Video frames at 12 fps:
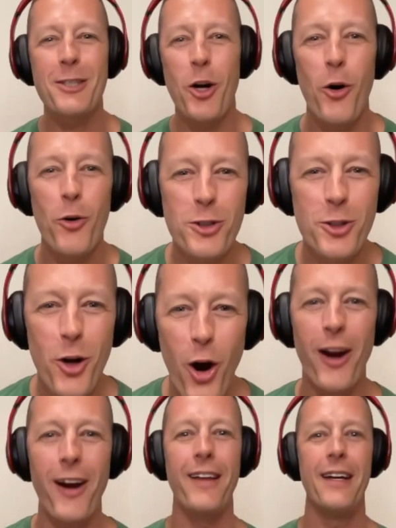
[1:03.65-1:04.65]
Coast
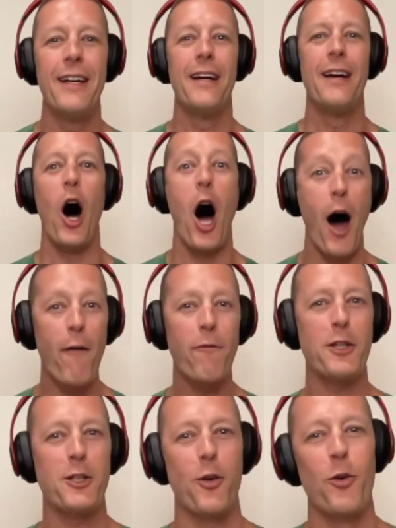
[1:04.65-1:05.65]
Guard
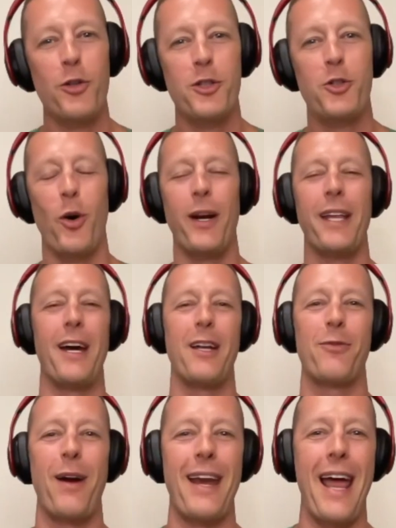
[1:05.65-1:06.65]
officer who's joining
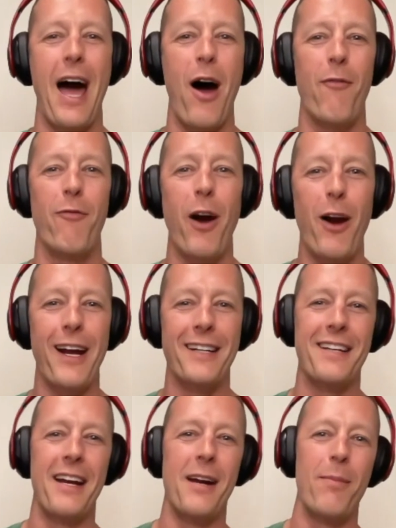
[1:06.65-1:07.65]
us right now. I'm very
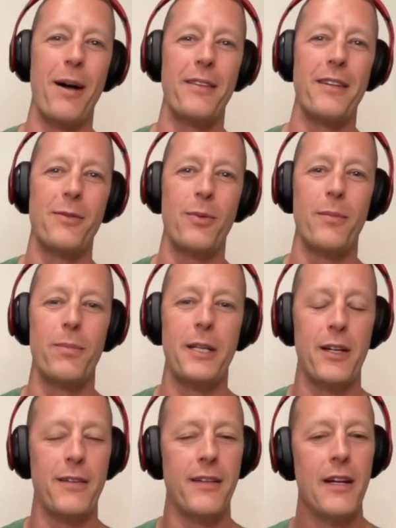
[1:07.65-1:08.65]
excited about this one
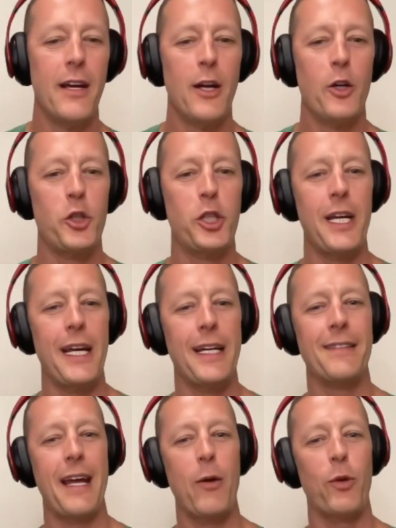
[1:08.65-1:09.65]
because she
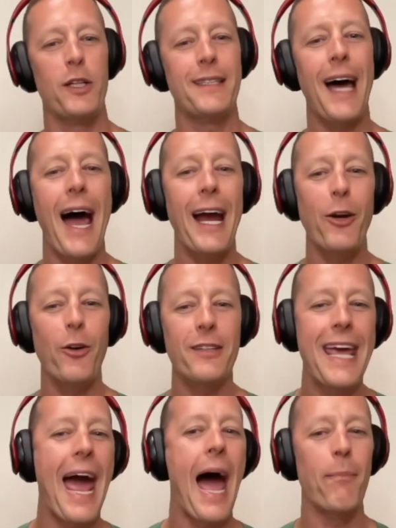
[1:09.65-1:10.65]
is a
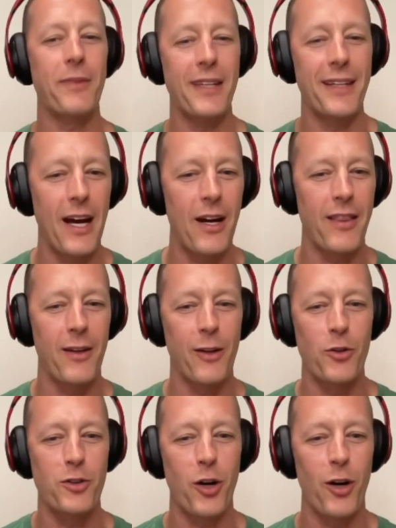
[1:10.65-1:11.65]
retired captain out of the
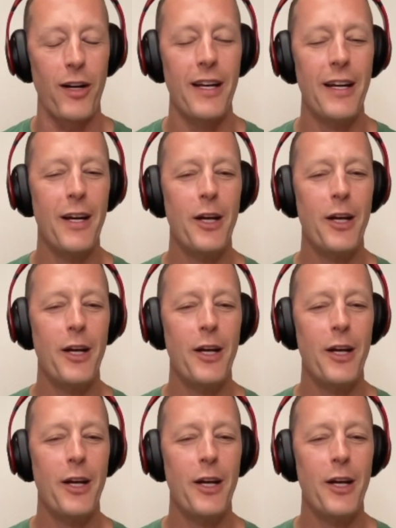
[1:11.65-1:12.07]
Coast Guard.